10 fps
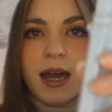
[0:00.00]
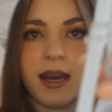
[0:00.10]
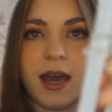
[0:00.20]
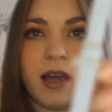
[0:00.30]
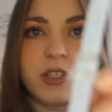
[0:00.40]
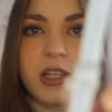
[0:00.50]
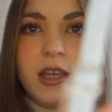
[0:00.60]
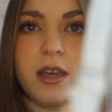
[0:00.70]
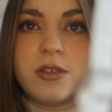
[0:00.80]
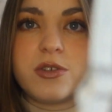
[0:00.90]
can
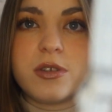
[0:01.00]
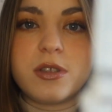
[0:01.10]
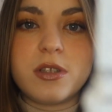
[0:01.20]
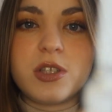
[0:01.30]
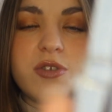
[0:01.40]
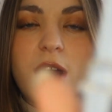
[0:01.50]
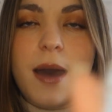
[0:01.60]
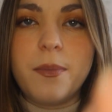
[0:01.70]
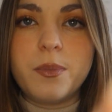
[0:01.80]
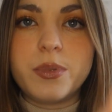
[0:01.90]
actually adjust the
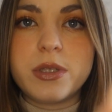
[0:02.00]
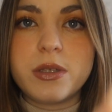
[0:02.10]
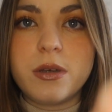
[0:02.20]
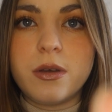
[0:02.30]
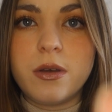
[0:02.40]
straps